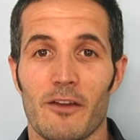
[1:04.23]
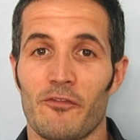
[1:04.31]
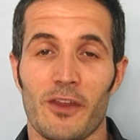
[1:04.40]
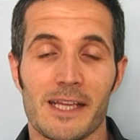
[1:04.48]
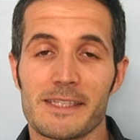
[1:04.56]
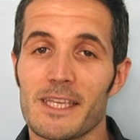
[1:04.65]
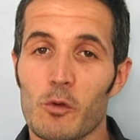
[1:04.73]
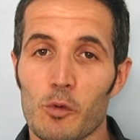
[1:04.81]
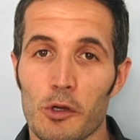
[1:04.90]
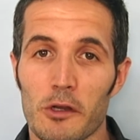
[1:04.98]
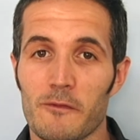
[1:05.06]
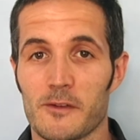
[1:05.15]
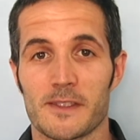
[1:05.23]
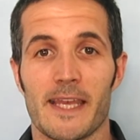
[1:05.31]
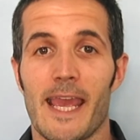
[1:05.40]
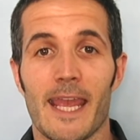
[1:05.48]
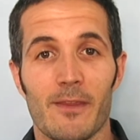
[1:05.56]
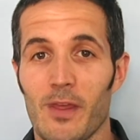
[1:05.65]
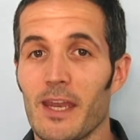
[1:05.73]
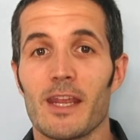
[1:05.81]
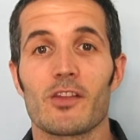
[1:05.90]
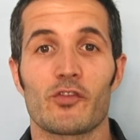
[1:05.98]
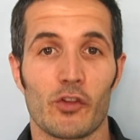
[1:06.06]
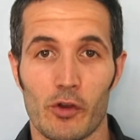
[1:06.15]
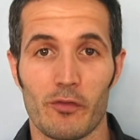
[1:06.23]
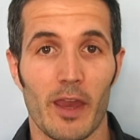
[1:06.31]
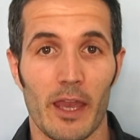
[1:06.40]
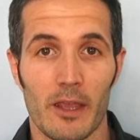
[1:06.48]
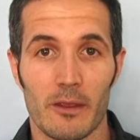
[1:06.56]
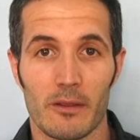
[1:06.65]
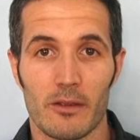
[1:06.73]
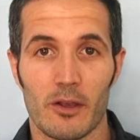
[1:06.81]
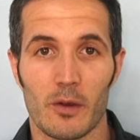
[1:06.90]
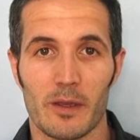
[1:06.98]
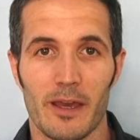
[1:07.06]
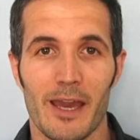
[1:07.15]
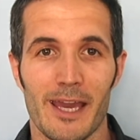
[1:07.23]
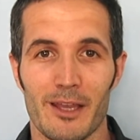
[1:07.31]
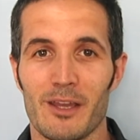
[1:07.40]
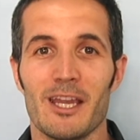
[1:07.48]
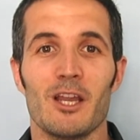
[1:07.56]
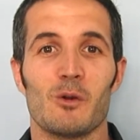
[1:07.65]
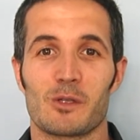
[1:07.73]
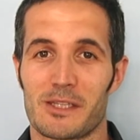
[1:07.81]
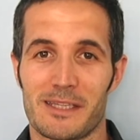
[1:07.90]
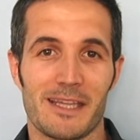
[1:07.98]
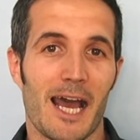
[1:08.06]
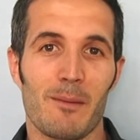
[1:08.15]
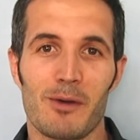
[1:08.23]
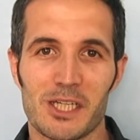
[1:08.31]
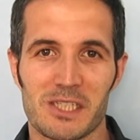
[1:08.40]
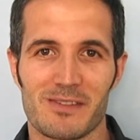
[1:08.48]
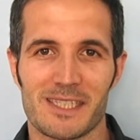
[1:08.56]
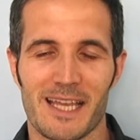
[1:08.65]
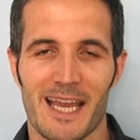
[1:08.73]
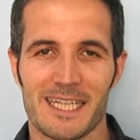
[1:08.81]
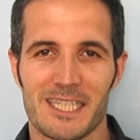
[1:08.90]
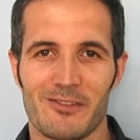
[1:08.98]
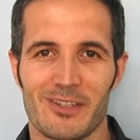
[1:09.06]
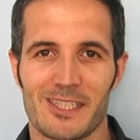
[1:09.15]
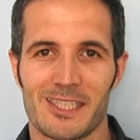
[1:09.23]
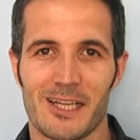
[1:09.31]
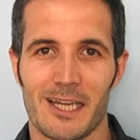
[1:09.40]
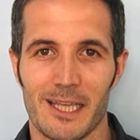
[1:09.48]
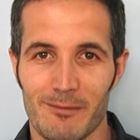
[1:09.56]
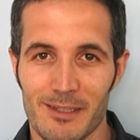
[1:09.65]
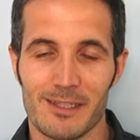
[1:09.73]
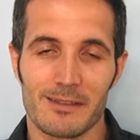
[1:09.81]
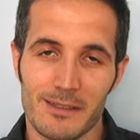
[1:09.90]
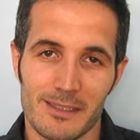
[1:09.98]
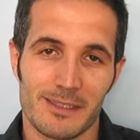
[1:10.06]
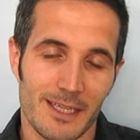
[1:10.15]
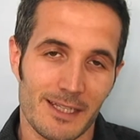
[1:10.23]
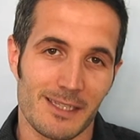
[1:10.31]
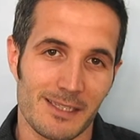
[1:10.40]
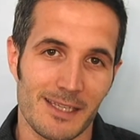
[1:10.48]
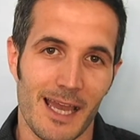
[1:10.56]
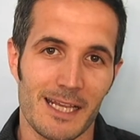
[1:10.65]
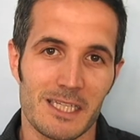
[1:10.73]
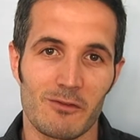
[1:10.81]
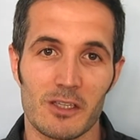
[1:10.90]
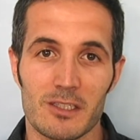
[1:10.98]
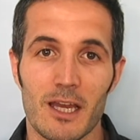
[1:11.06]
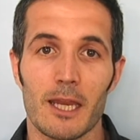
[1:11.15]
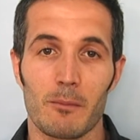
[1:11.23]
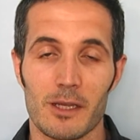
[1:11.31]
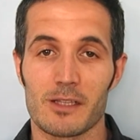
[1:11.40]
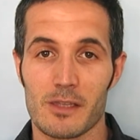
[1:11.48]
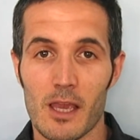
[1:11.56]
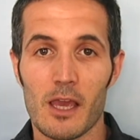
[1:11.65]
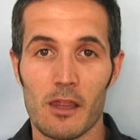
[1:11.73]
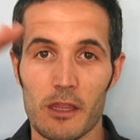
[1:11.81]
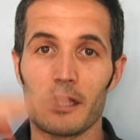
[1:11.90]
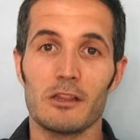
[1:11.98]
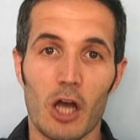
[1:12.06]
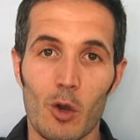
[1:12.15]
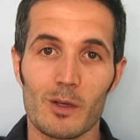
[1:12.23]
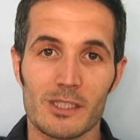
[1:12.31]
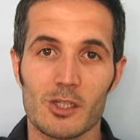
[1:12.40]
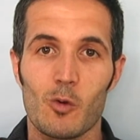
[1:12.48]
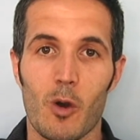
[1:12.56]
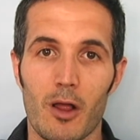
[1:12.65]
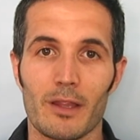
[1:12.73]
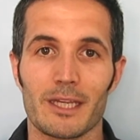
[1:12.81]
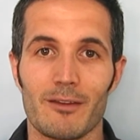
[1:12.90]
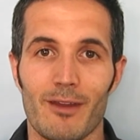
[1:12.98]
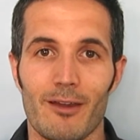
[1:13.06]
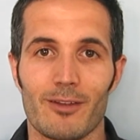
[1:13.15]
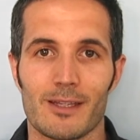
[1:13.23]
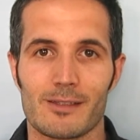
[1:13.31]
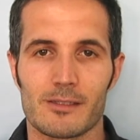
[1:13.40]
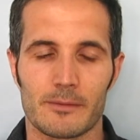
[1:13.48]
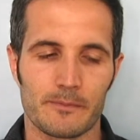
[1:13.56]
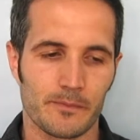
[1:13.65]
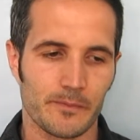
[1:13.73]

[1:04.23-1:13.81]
a fancy word for saying they did a survey, okay? Which is not much of a scientific study. I mean, it's, it's a scientific study, but it's the lowest quality of evidence.